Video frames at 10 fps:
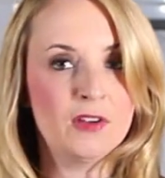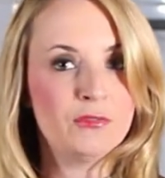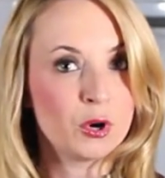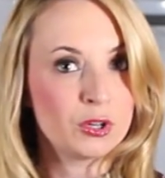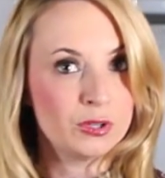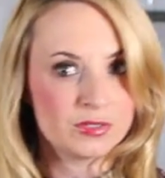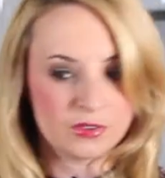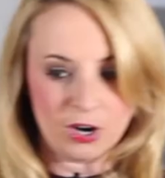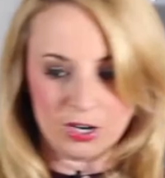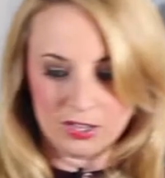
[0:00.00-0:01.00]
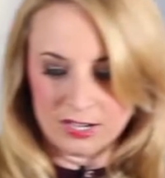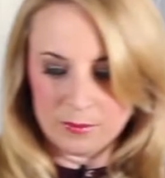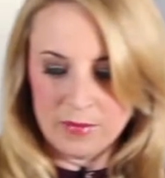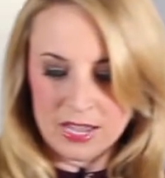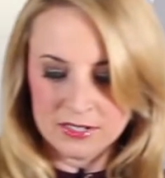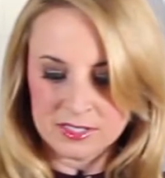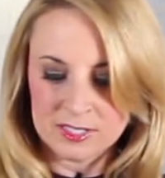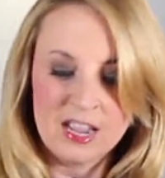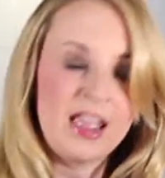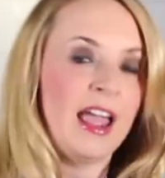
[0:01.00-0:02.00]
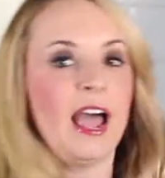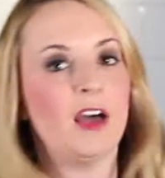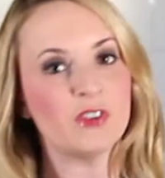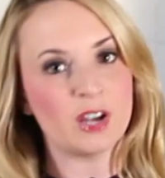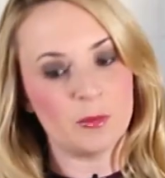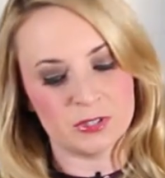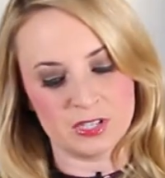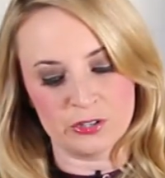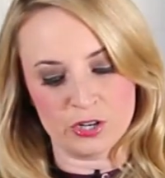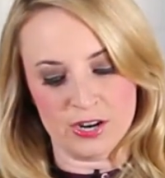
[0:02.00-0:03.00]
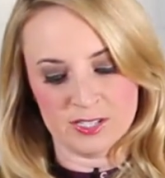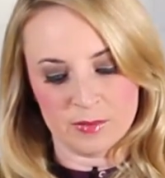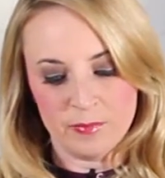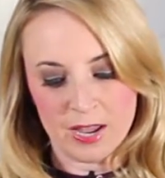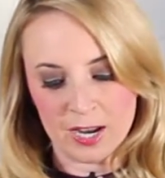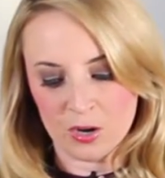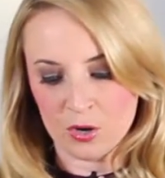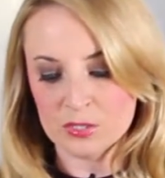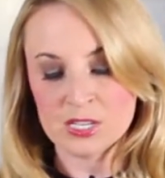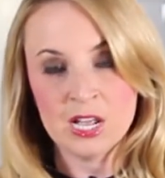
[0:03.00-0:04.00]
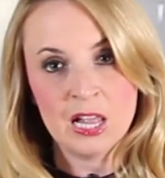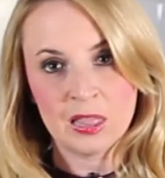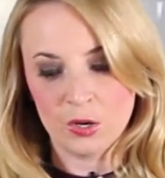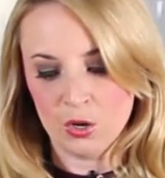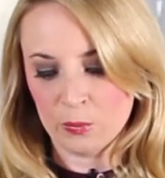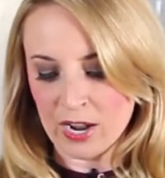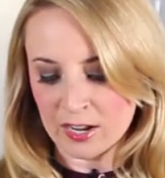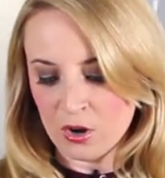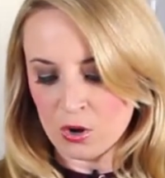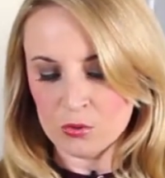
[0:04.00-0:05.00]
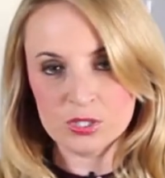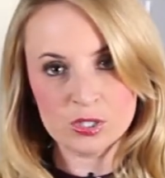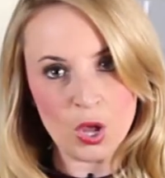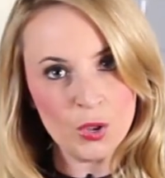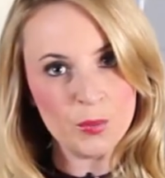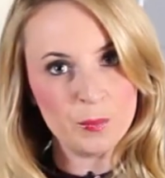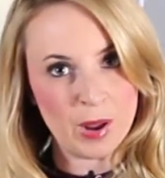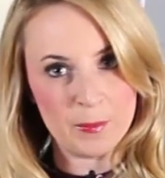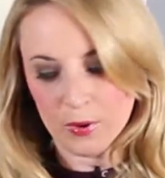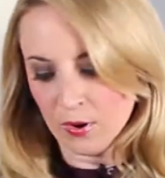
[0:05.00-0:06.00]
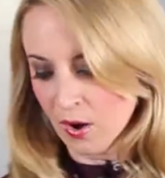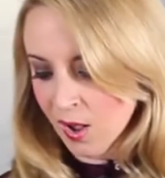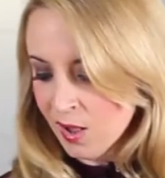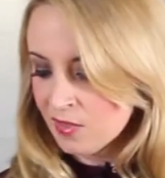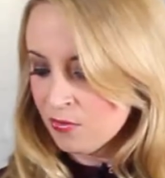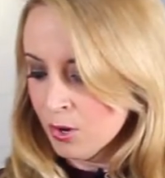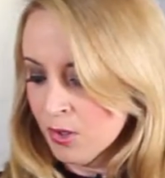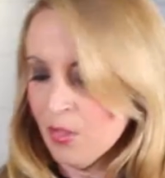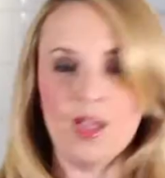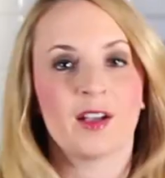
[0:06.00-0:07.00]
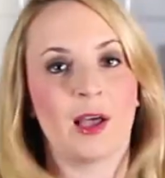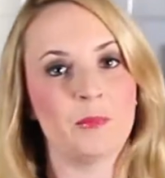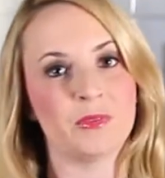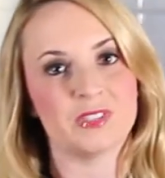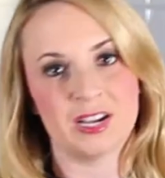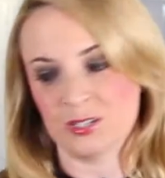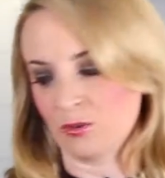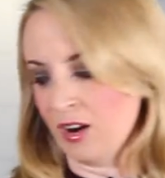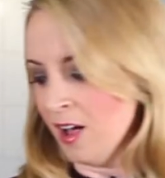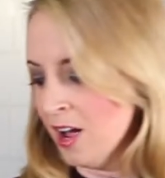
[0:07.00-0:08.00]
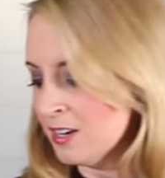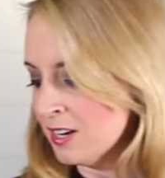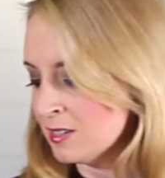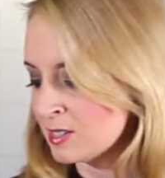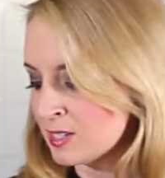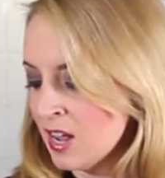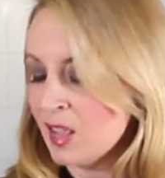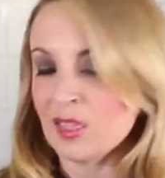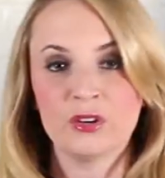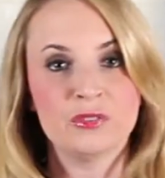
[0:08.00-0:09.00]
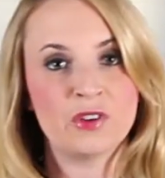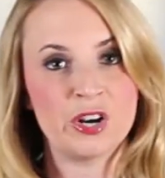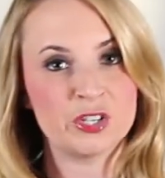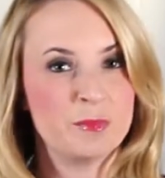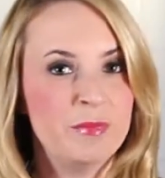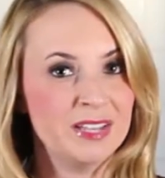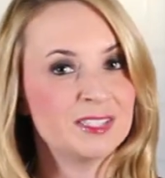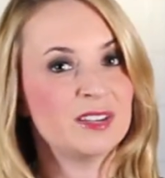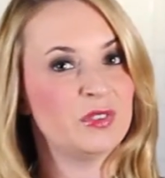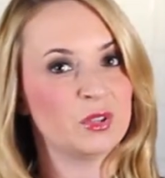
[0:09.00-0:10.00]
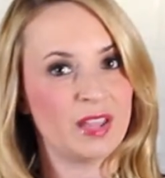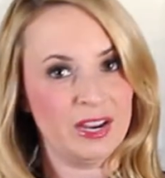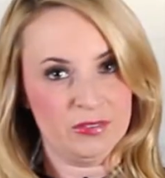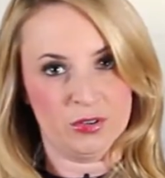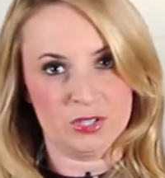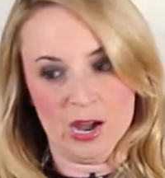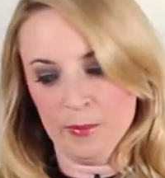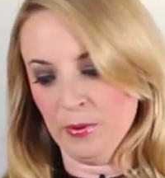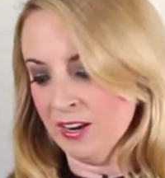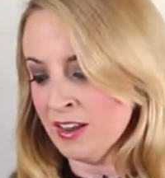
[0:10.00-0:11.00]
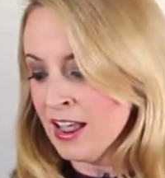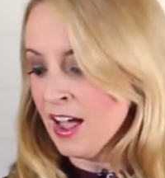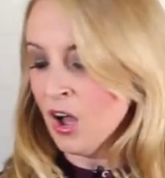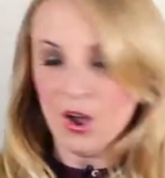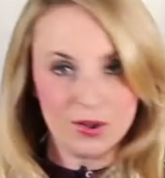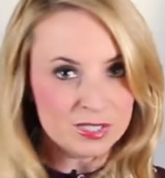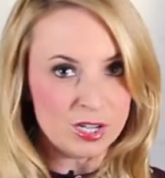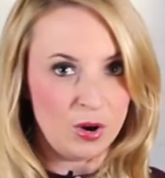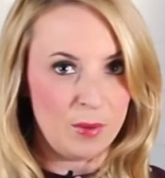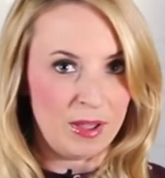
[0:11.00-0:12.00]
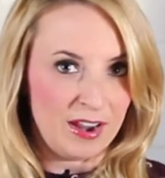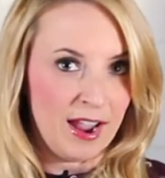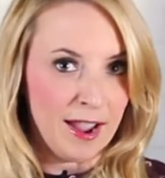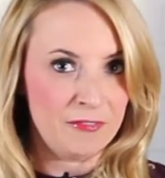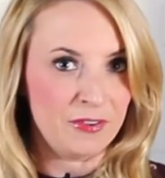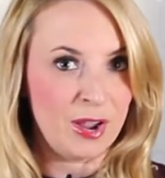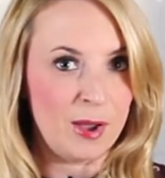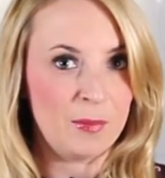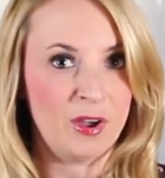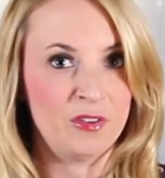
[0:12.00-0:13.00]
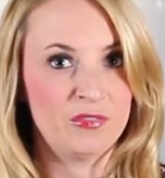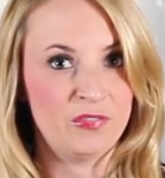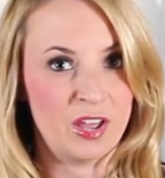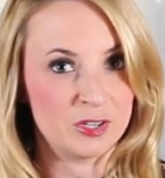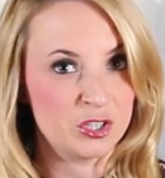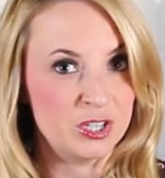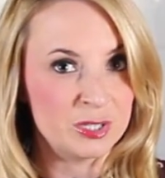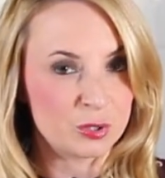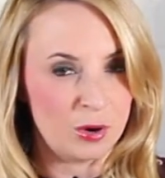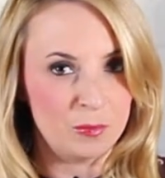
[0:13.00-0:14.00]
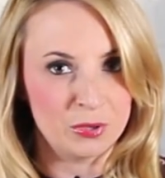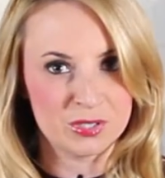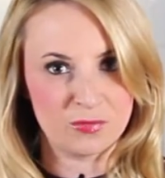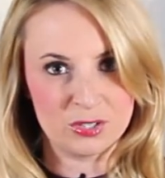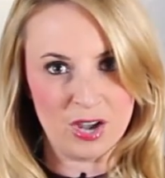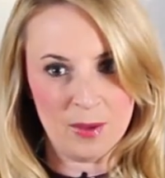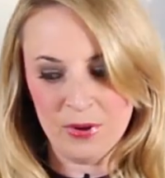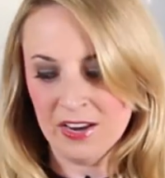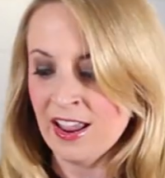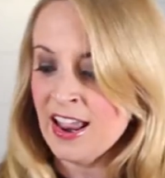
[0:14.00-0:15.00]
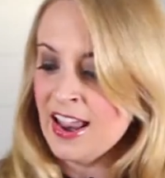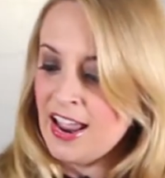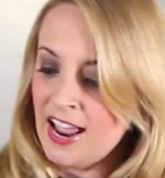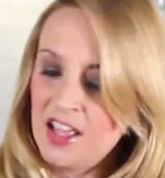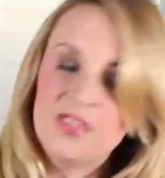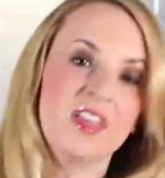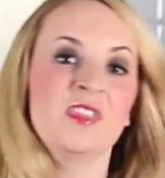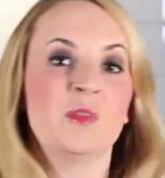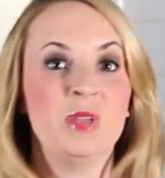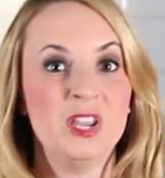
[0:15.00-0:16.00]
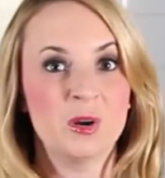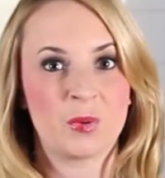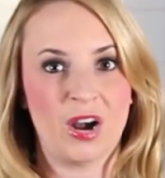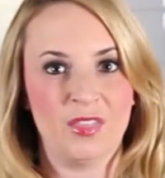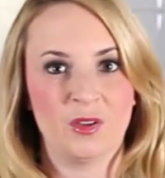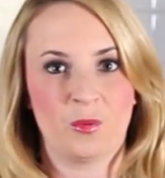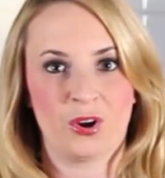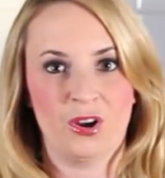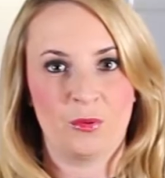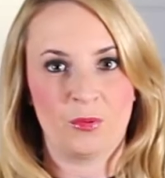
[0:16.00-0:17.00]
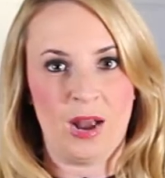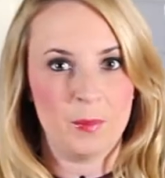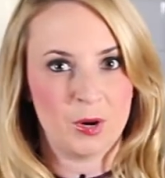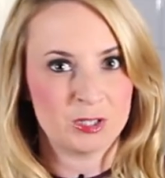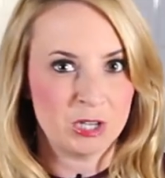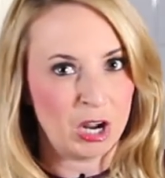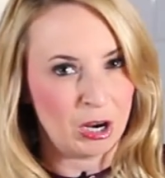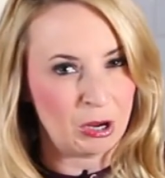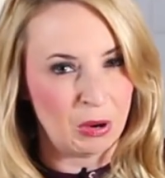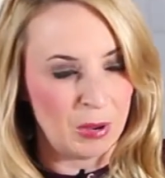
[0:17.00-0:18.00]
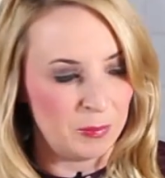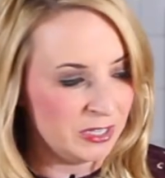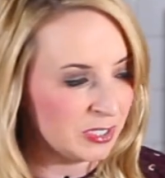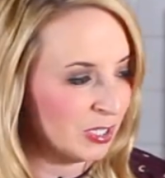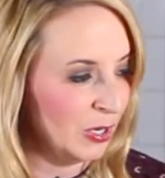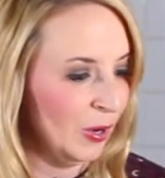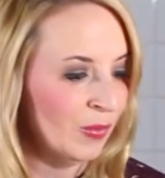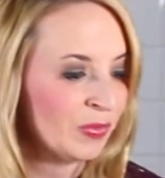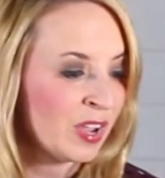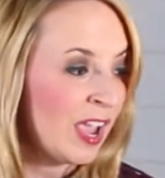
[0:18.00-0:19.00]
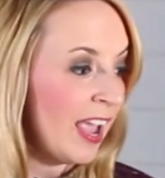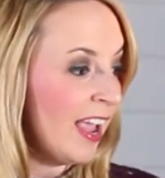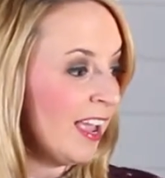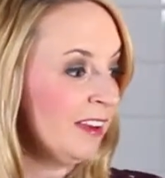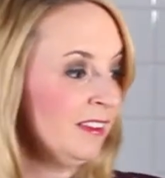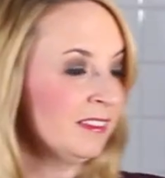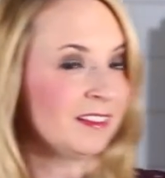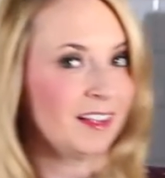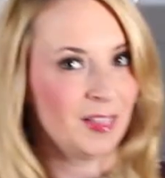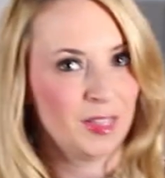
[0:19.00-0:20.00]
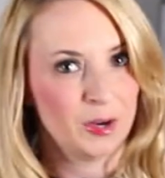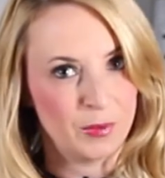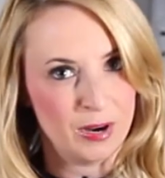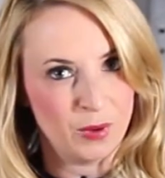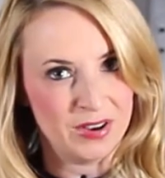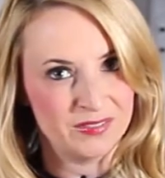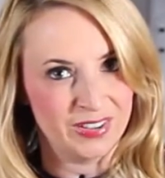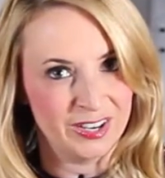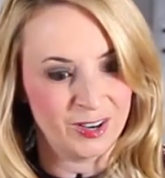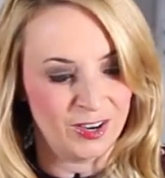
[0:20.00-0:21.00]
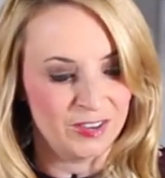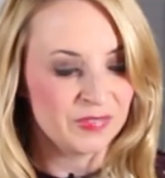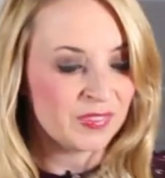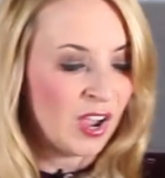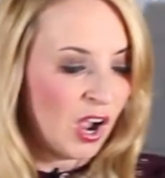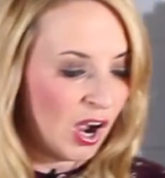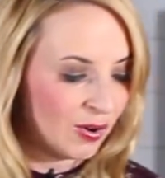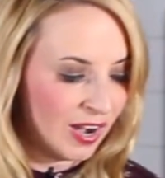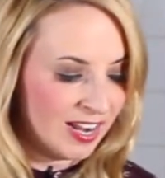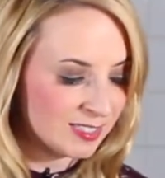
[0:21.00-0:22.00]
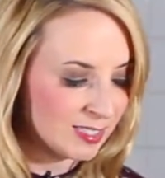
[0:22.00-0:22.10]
4 cloves of garlic minced, half a cup of sun-dried tomatoes, little oregano, salt, pepper, olive oil, a cup of diced red onions, little fresh mint if you'd like for topping, also about a half a cup of feta cheese crumbles for topping, and then the pita bread that we're gonna wrap our taco up into, and a little red wine vinegar. All right,